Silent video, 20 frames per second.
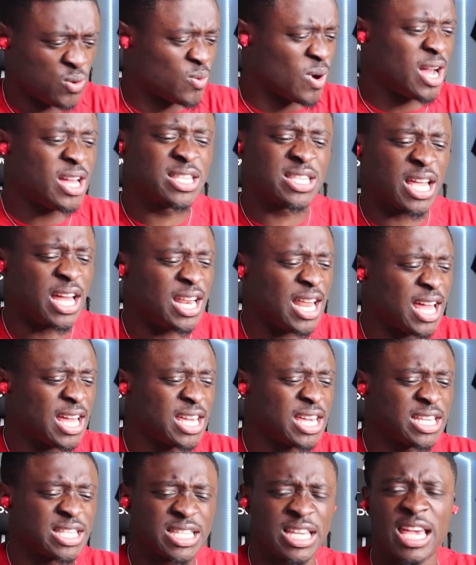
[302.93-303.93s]
Why sound
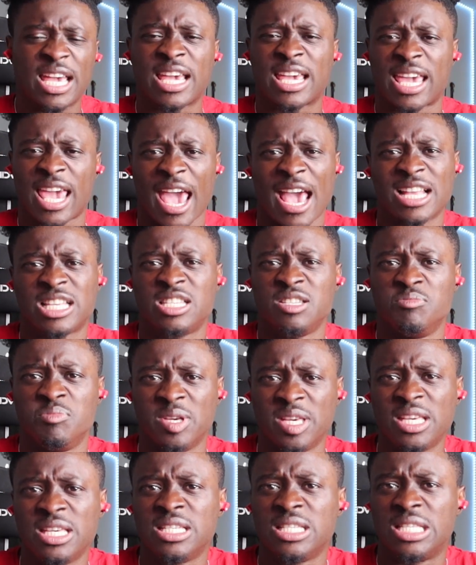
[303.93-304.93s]
like he's saying catchy
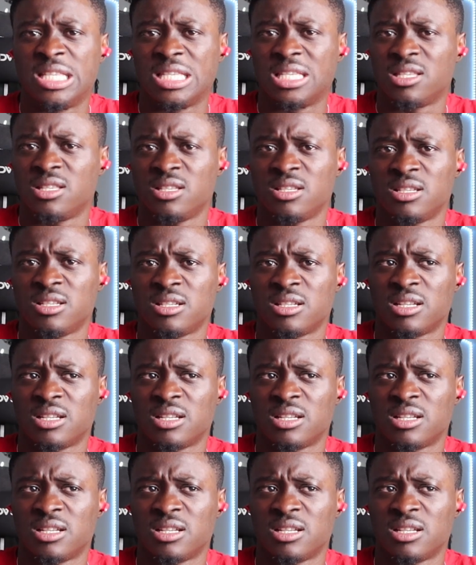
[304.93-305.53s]
beats?